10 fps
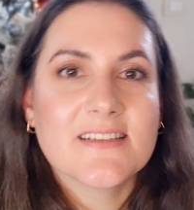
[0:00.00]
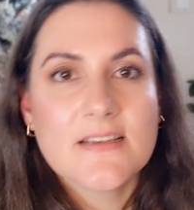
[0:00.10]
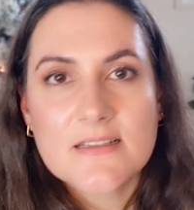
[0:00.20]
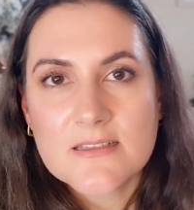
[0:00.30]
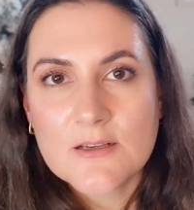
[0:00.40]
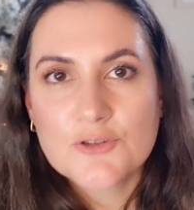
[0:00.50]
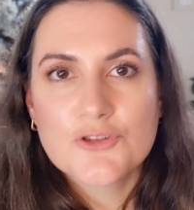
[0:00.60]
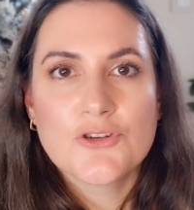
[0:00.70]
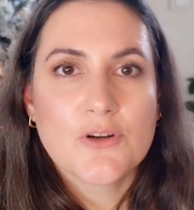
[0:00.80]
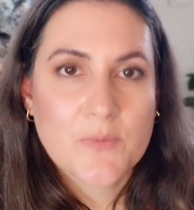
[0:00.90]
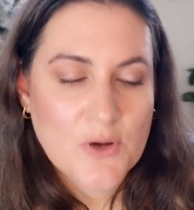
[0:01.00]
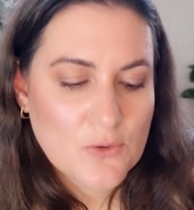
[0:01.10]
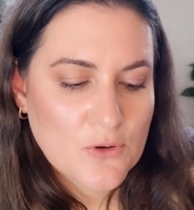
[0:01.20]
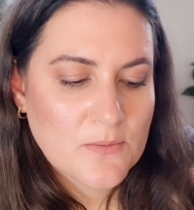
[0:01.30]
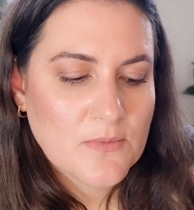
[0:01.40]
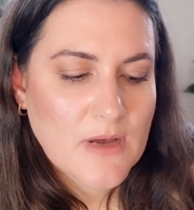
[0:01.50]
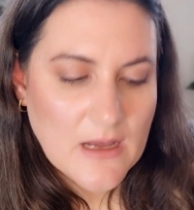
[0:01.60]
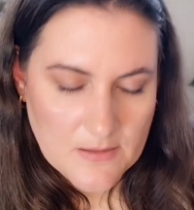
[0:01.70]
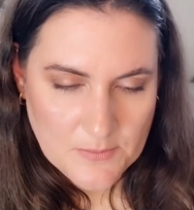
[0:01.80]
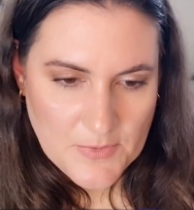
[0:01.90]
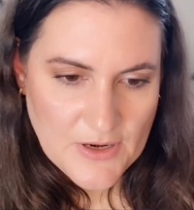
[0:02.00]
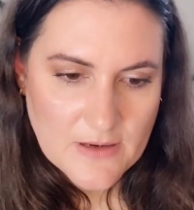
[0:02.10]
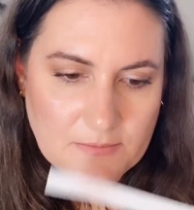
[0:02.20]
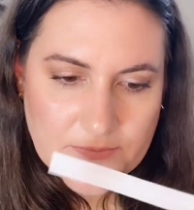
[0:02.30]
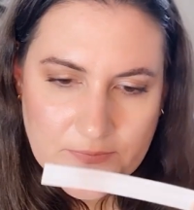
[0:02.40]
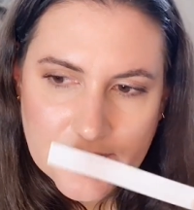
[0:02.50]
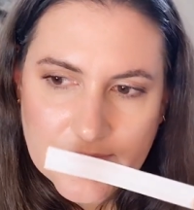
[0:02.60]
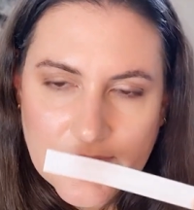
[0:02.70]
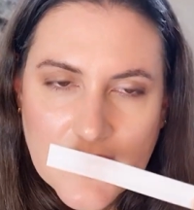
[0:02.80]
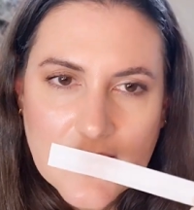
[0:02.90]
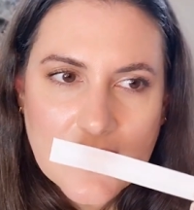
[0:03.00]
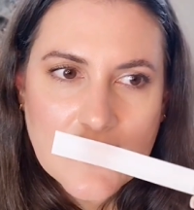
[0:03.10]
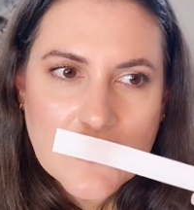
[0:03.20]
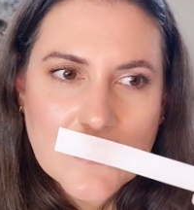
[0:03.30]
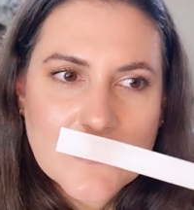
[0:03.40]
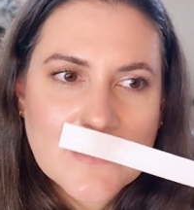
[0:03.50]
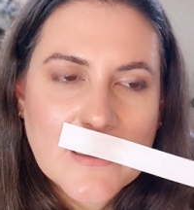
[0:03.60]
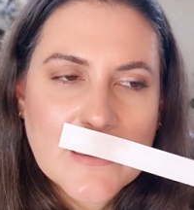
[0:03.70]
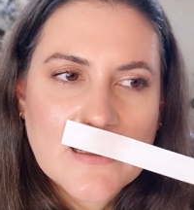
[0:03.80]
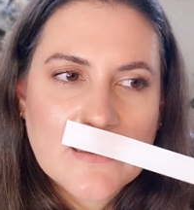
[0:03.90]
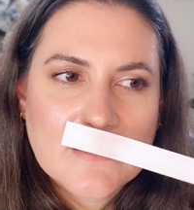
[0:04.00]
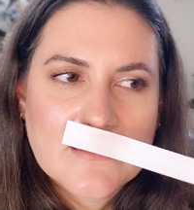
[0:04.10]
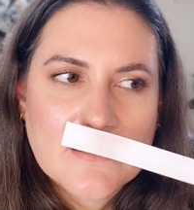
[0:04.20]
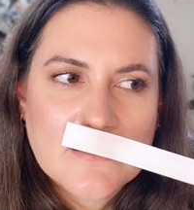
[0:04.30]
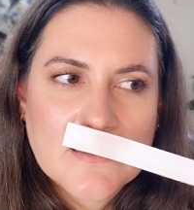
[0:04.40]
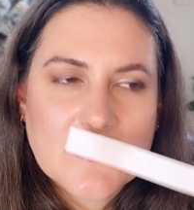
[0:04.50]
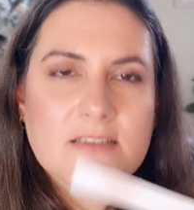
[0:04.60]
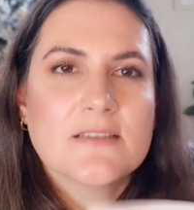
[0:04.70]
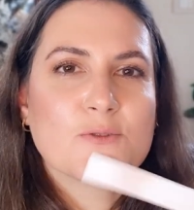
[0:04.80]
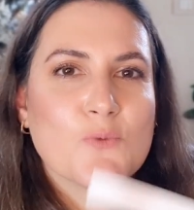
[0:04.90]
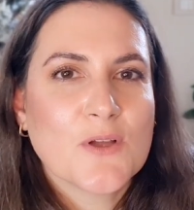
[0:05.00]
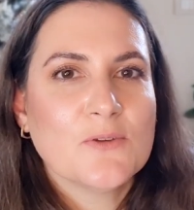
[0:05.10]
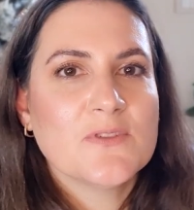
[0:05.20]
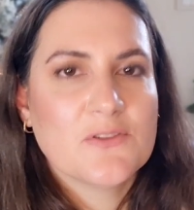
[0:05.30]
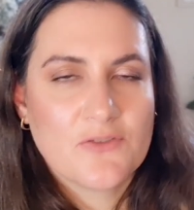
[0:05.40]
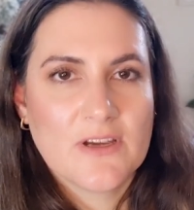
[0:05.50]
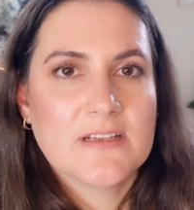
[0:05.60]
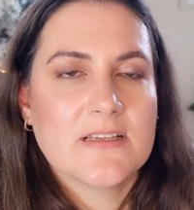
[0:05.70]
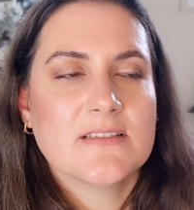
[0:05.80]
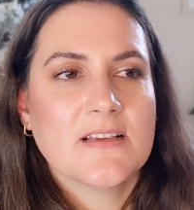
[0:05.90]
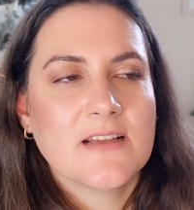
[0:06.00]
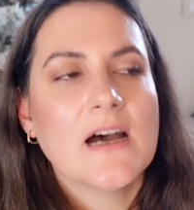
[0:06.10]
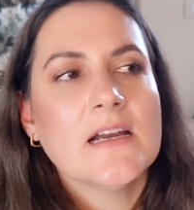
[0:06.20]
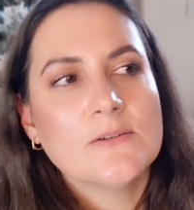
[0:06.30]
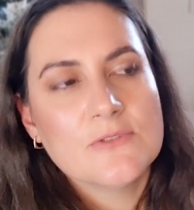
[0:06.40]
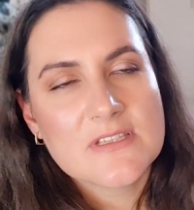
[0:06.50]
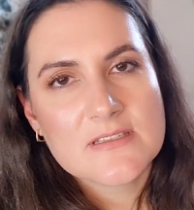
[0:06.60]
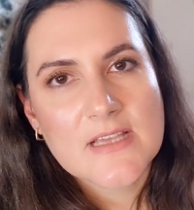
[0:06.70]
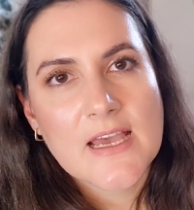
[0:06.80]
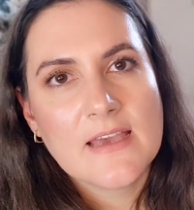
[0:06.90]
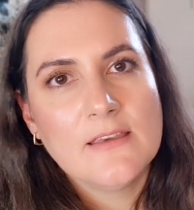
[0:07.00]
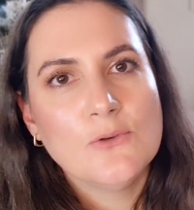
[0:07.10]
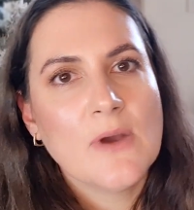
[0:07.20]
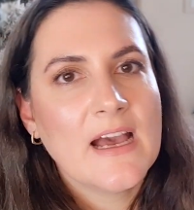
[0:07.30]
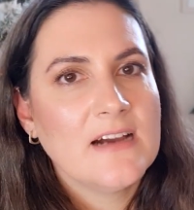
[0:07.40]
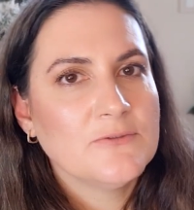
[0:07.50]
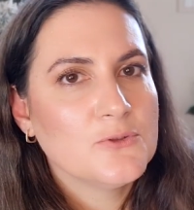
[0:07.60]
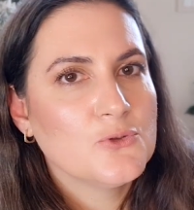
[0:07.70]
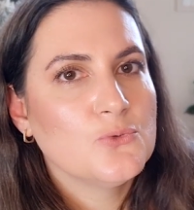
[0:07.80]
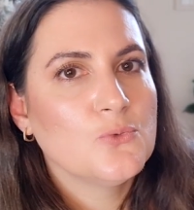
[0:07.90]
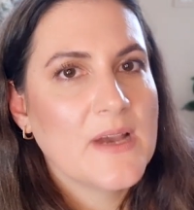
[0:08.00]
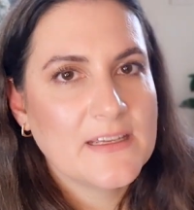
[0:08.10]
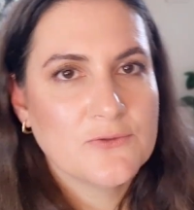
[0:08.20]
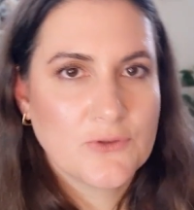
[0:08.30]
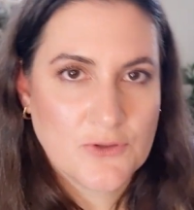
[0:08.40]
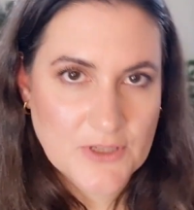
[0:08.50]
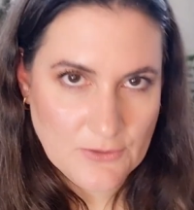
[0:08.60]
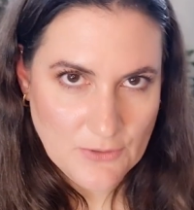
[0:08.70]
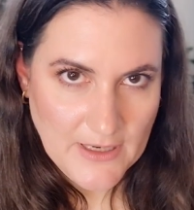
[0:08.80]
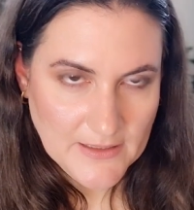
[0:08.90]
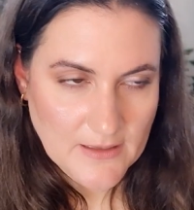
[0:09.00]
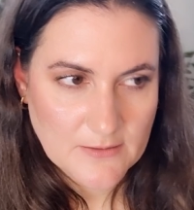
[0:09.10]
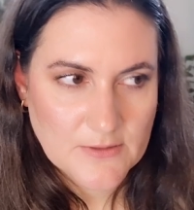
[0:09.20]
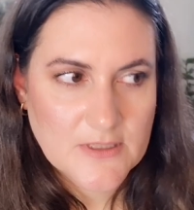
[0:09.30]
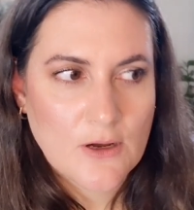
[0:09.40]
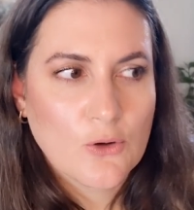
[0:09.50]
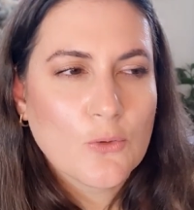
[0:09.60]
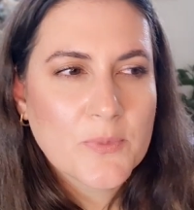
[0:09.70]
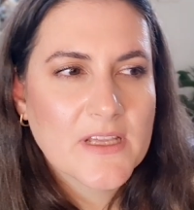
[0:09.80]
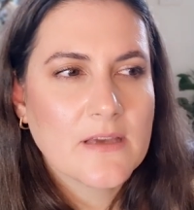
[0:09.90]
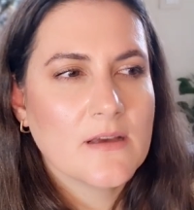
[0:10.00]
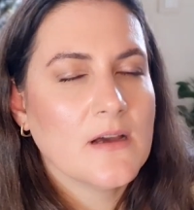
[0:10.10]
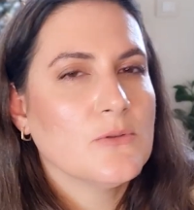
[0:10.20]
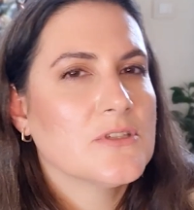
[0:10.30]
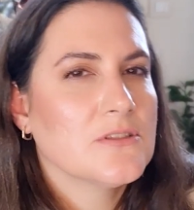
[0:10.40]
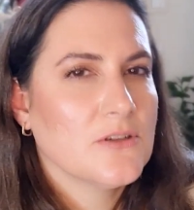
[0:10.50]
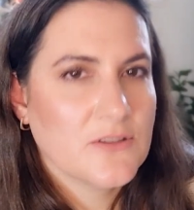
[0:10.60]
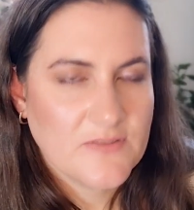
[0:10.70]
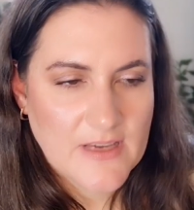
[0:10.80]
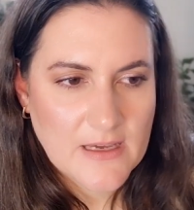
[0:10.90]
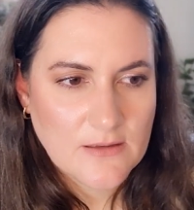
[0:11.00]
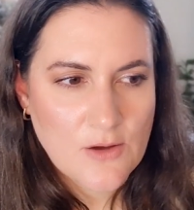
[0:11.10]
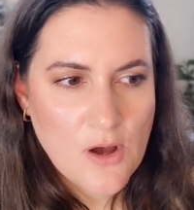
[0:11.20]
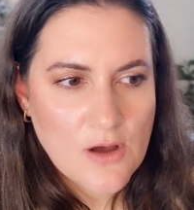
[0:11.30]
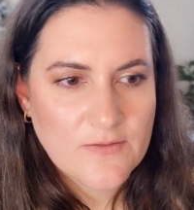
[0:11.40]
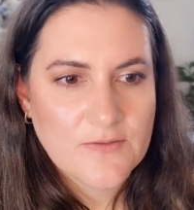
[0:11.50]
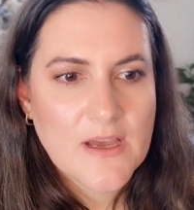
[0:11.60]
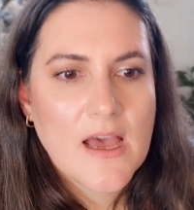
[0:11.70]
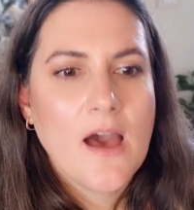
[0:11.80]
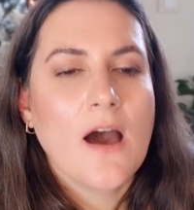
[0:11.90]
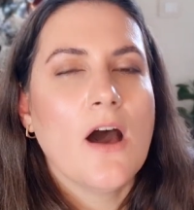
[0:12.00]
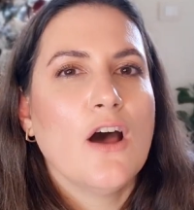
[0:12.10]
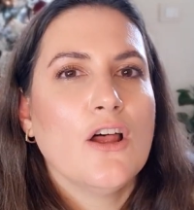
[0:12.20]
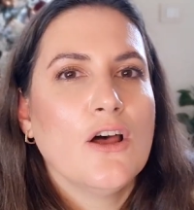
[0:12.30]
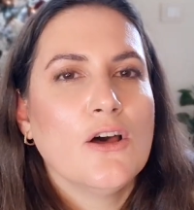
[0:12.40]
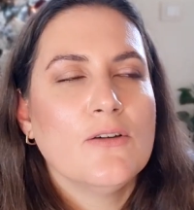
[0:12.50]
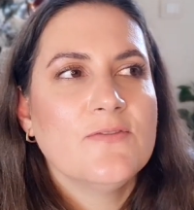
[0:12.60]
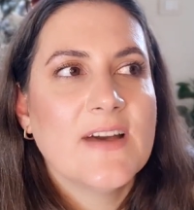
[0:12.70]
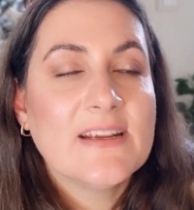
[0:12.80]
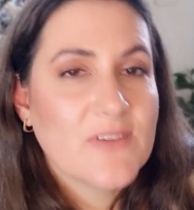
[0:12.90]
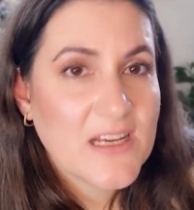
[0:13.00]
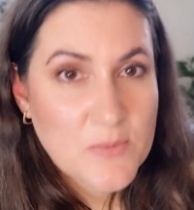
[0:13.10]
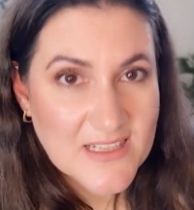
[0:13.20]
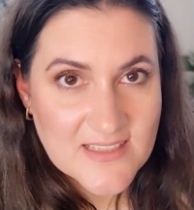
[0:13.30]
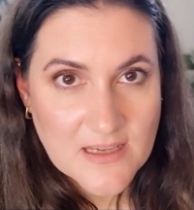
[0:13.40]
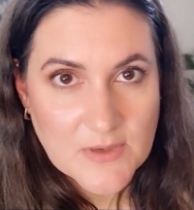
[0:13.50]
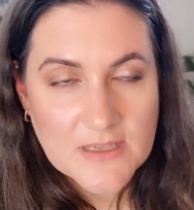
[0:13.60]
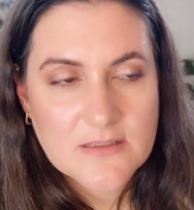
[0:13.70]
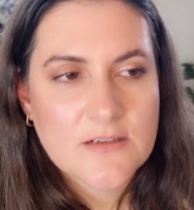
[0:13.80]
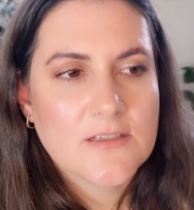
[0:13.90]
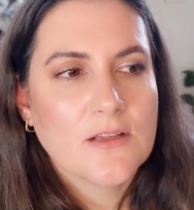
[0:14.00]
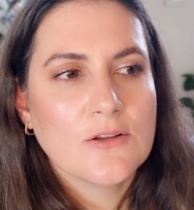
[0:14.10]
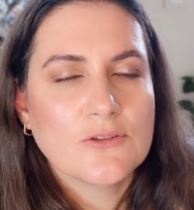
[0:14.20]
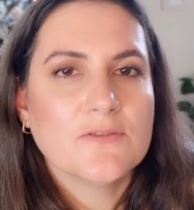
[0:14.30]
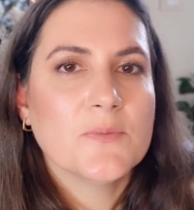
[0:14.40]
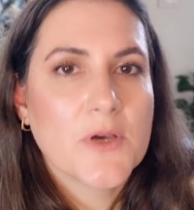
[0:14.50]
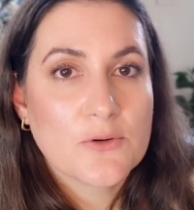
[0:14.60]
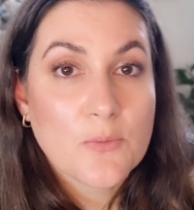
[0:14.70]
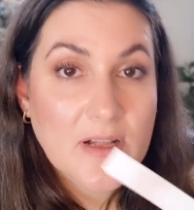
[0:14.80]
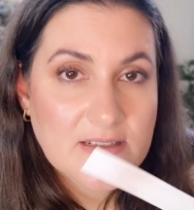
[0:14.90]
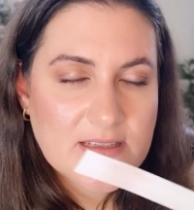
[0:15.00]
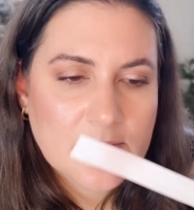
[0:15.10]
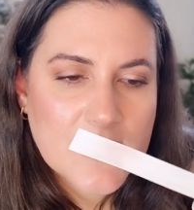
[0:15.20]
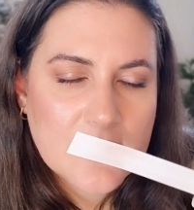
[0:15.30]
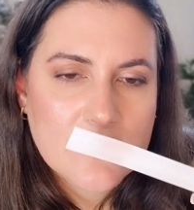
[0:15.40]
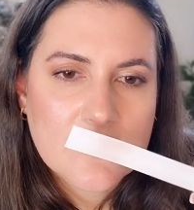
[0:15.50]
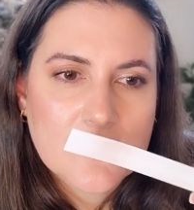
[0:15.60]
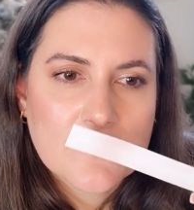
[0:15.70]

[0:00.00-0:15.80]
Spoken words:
is Jeroboam Umbra. And this is one of the fragrances that I would say you have to wait for the dry down. The opening I was not a fan of. Very, very balsamic. There is a lot of Peru balsam here